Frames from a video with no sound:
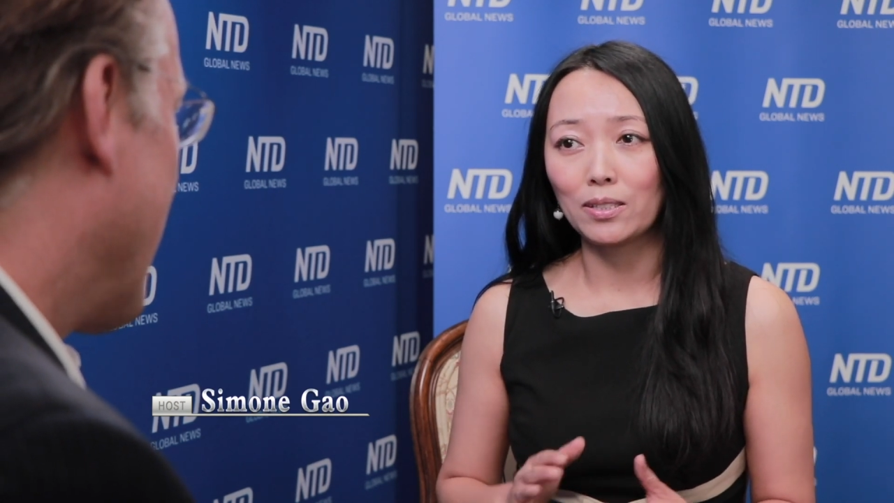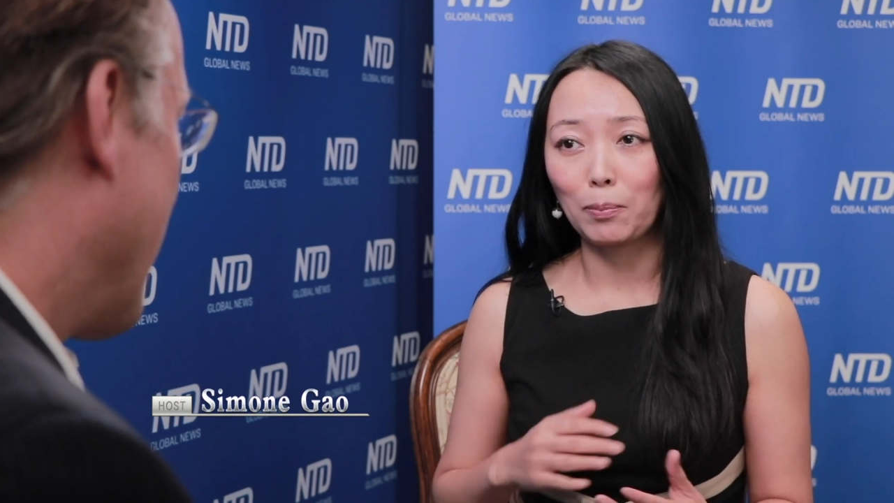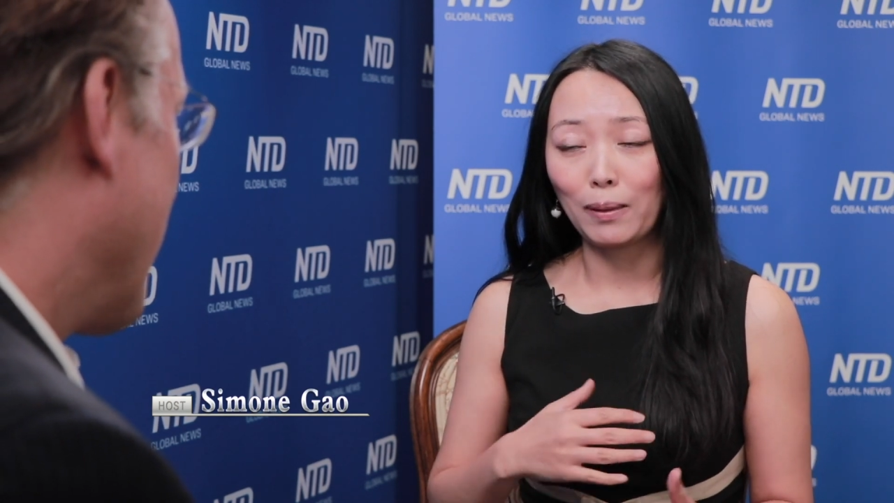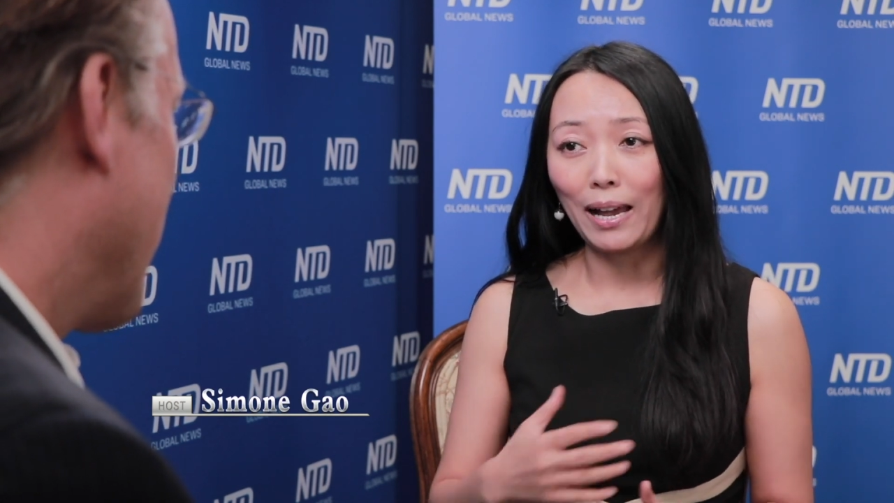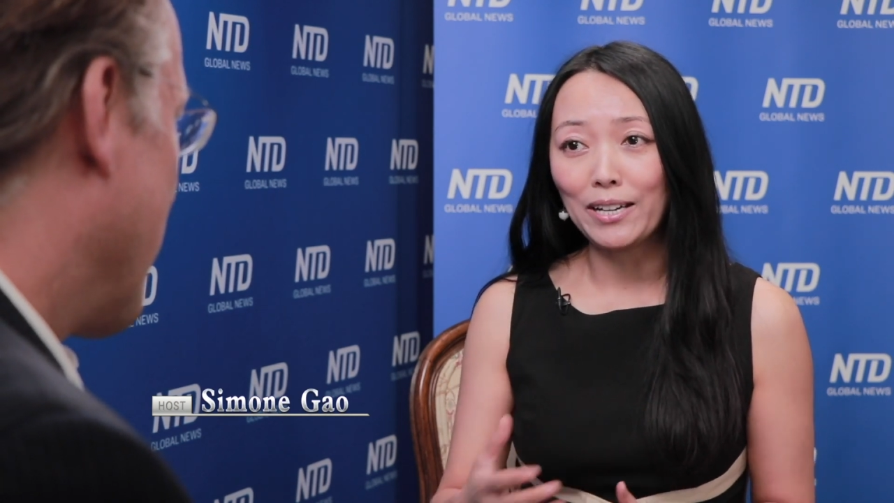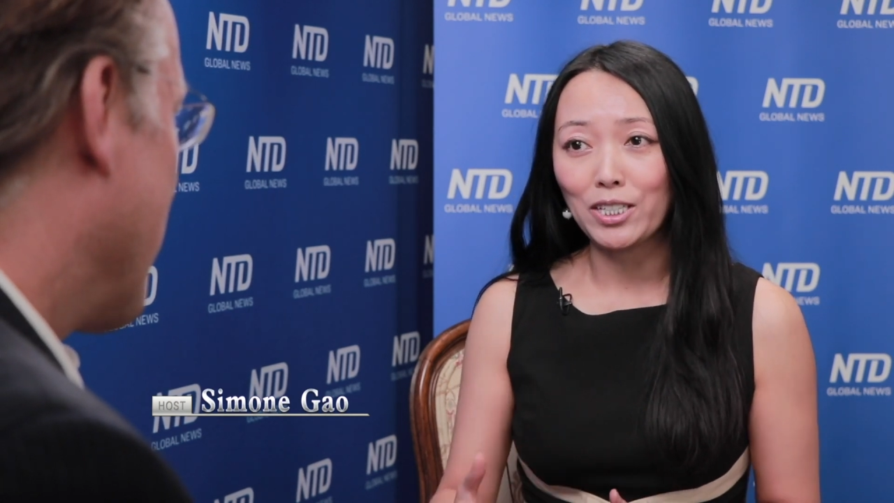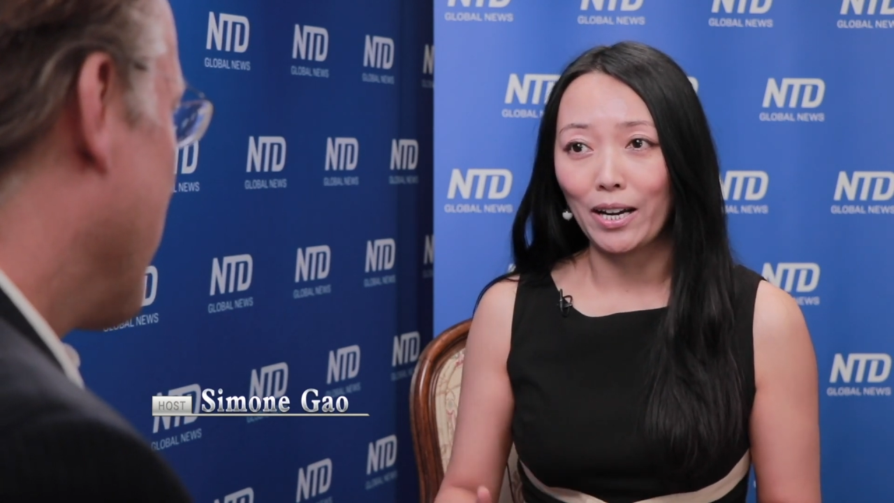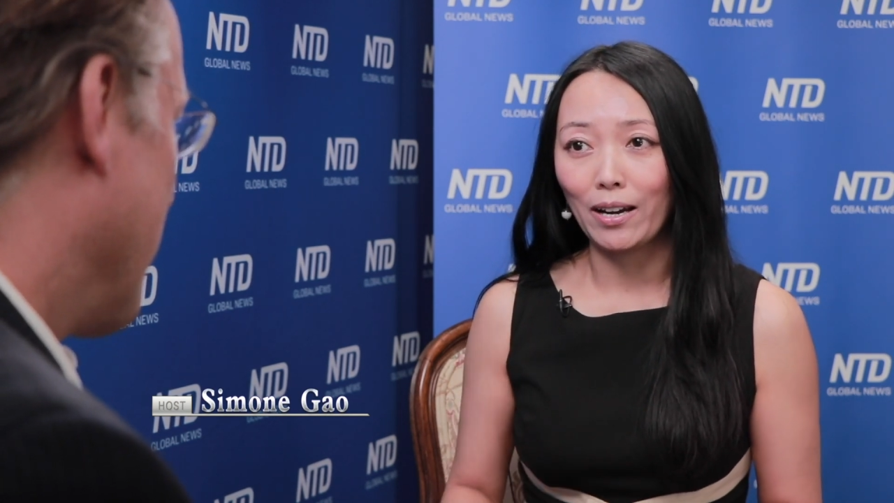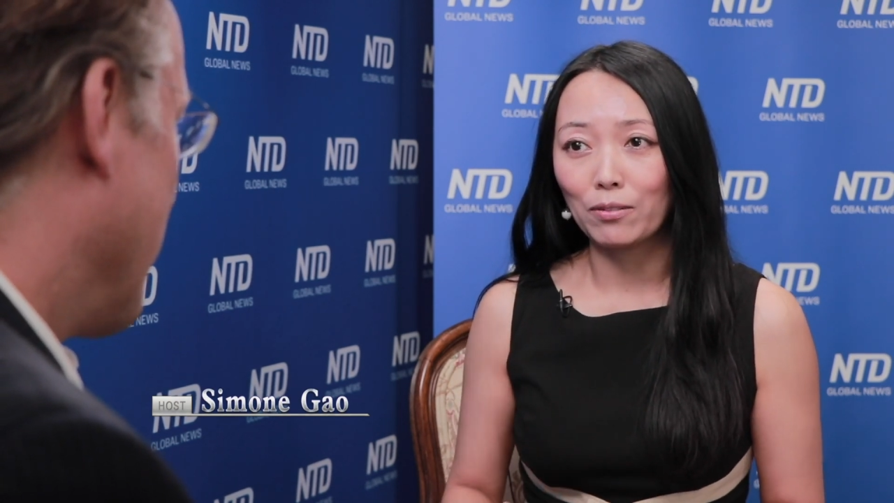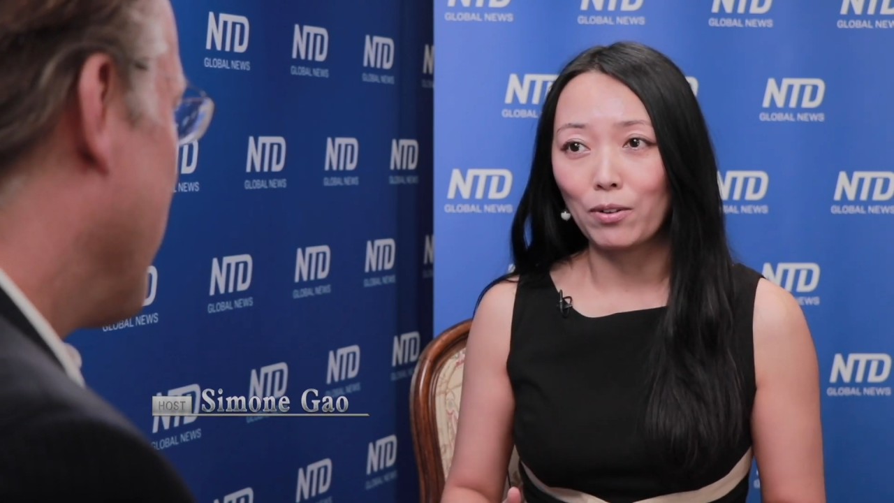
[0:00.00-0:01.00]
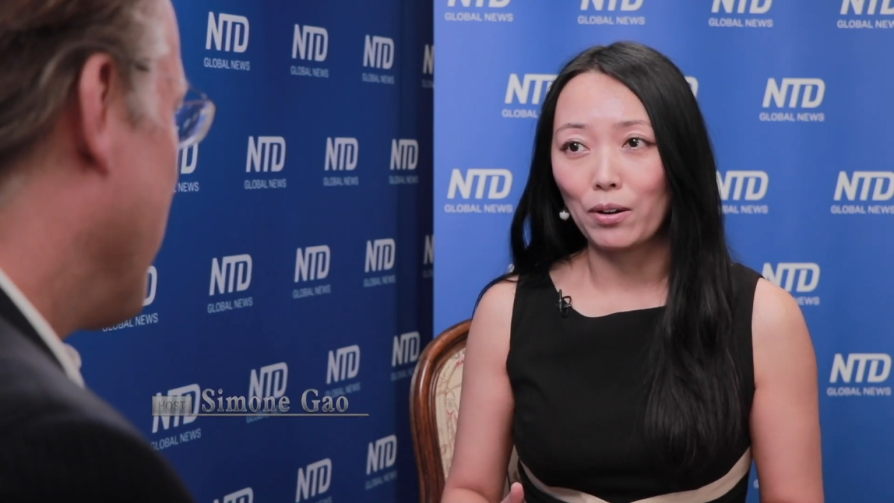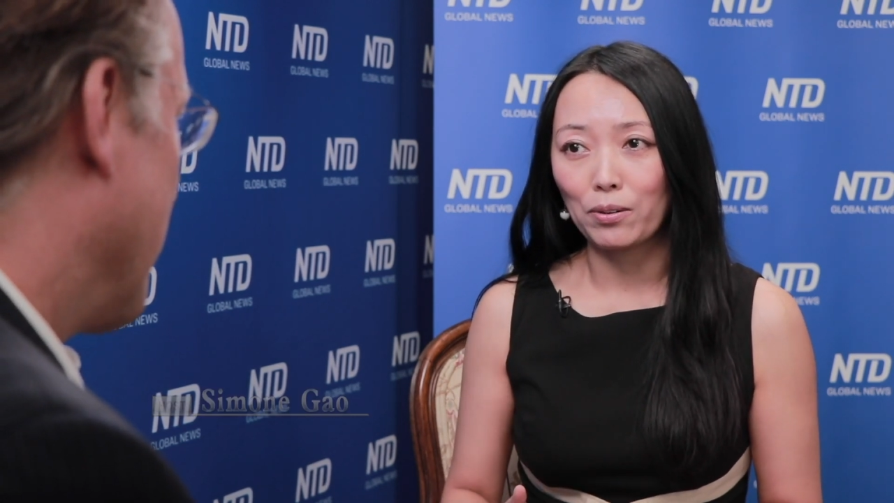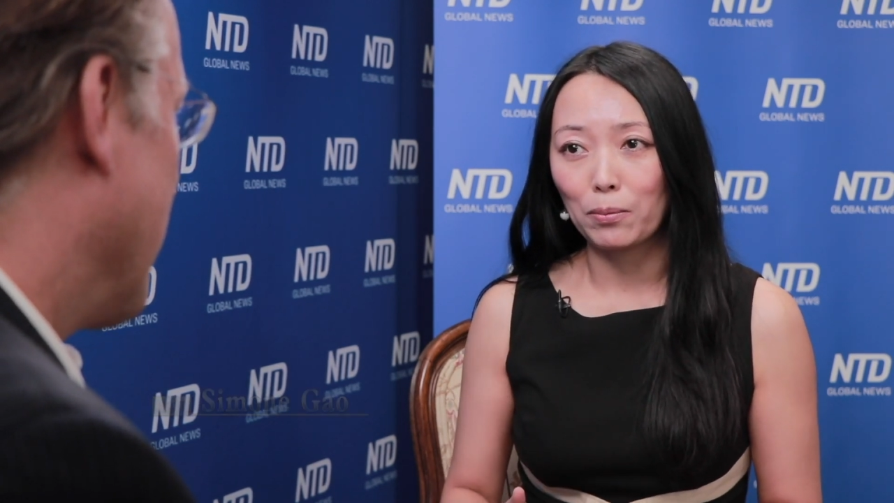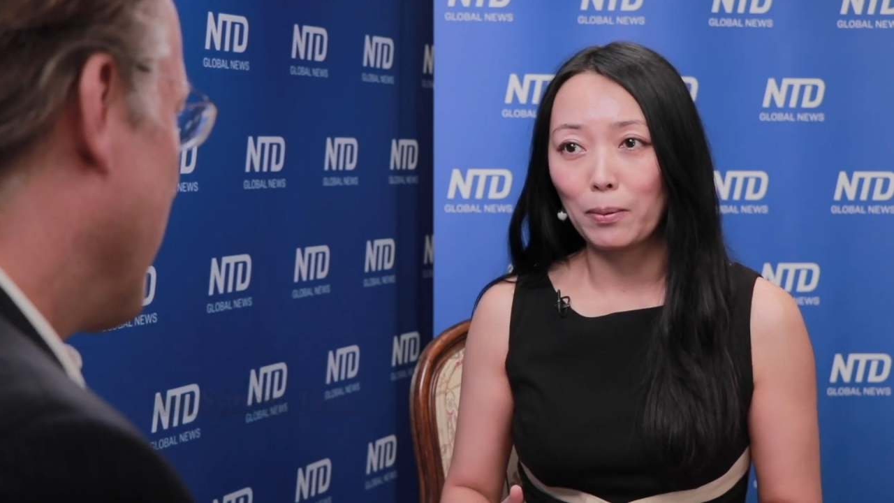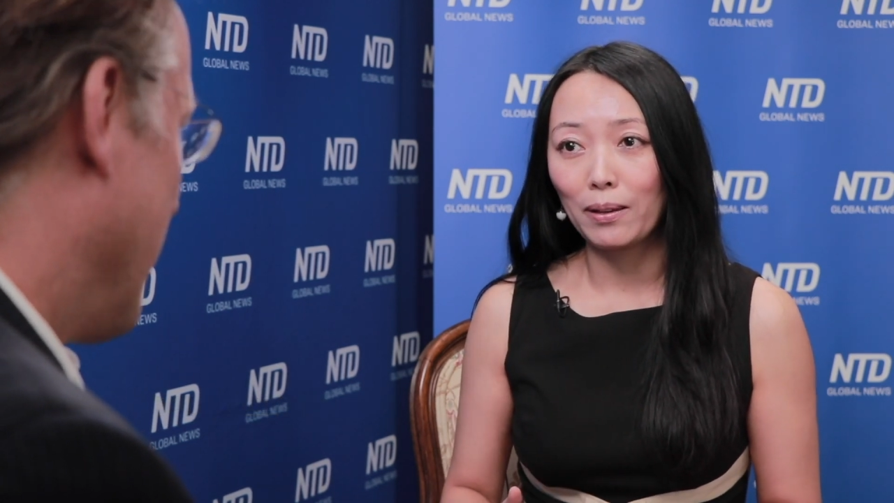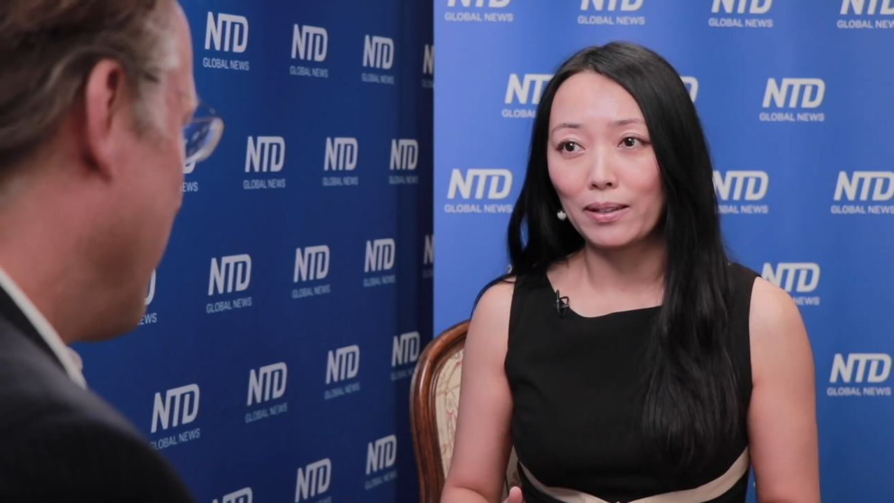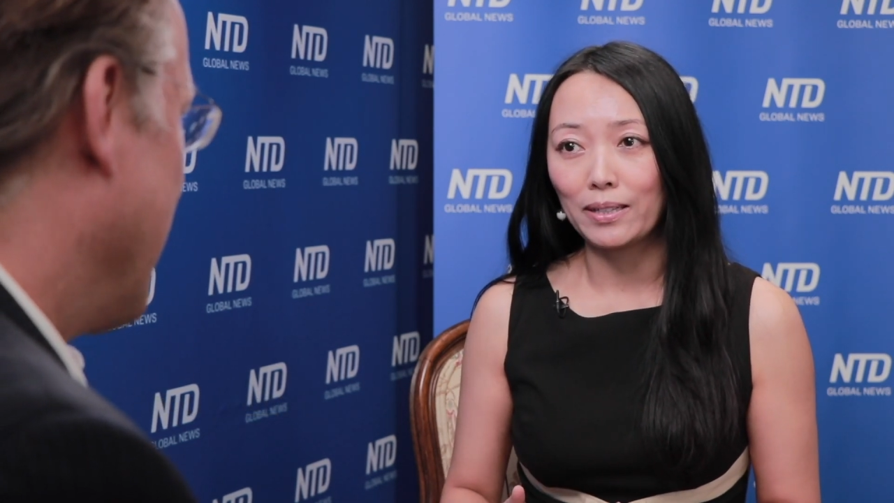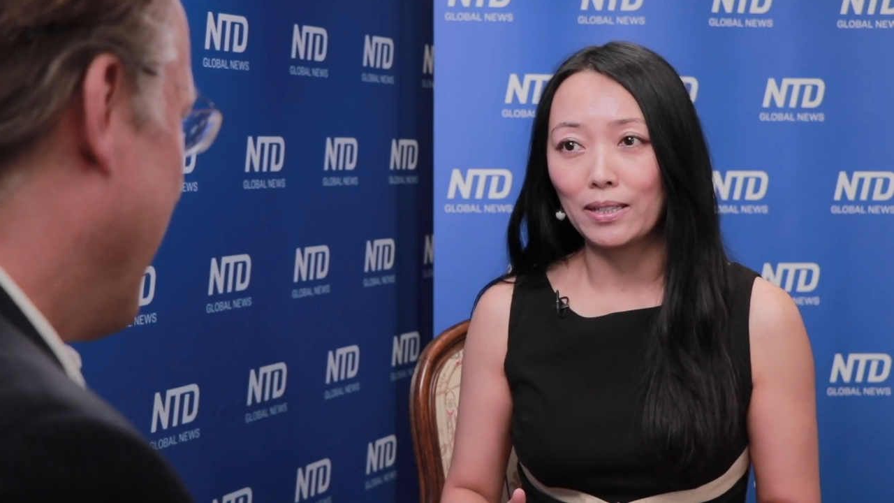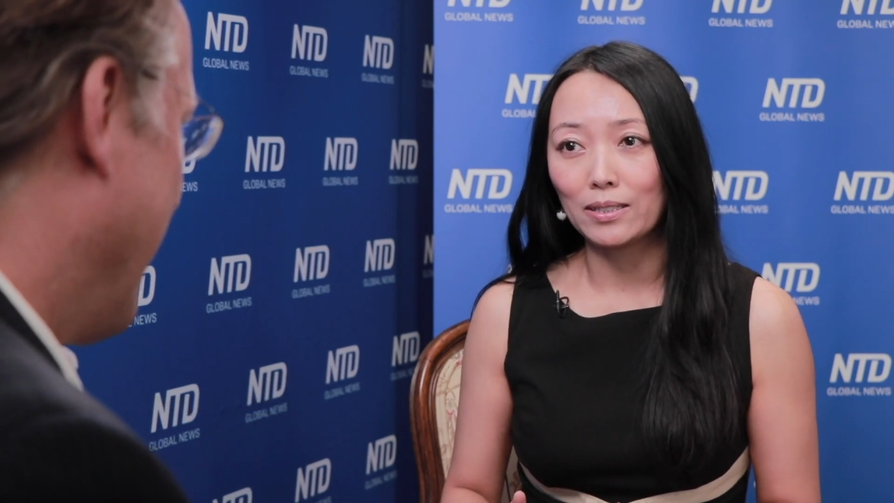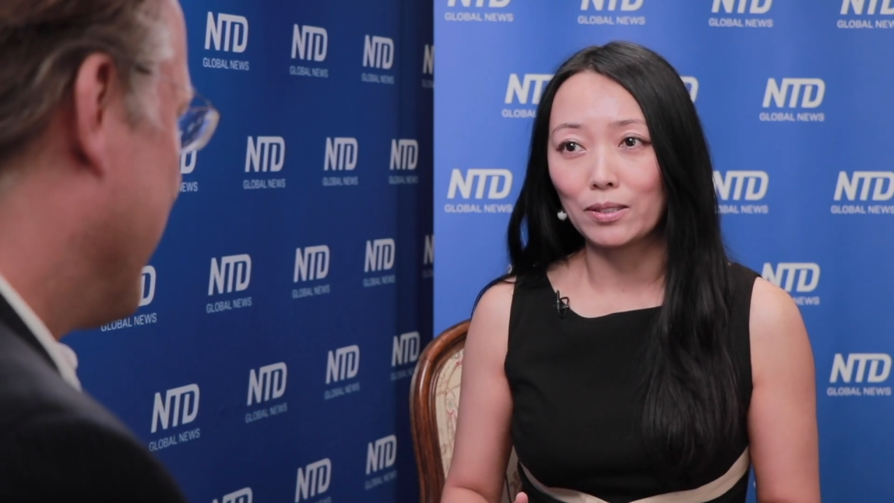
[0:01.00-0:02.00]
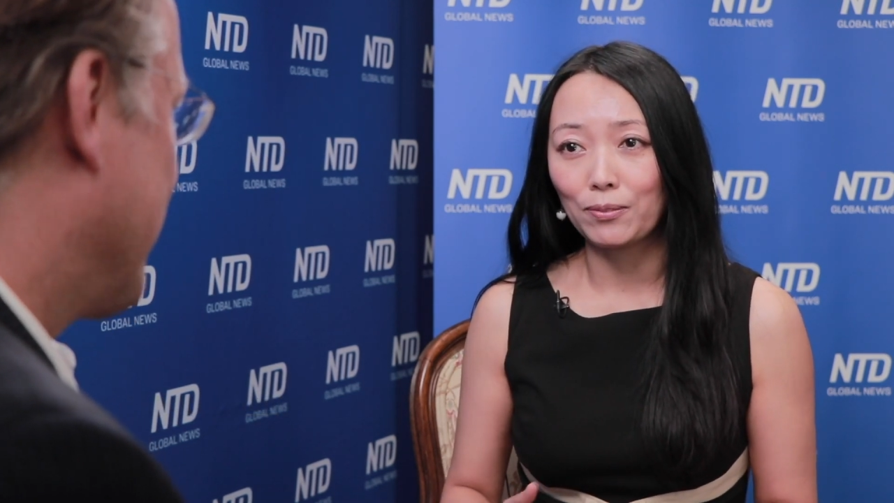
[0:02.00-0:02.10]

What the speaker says: supply chain vulnerabilities.